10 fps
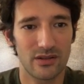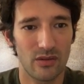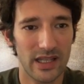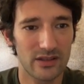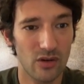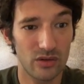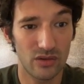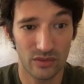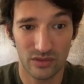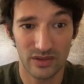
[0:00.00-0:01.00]
So let's go
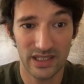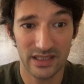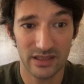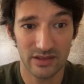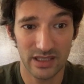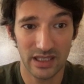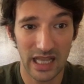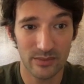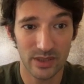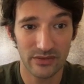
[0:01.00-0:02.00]
to this interesting
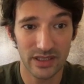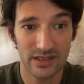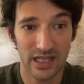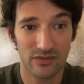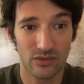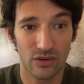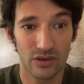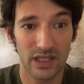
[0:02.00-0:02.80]
library with Foucault,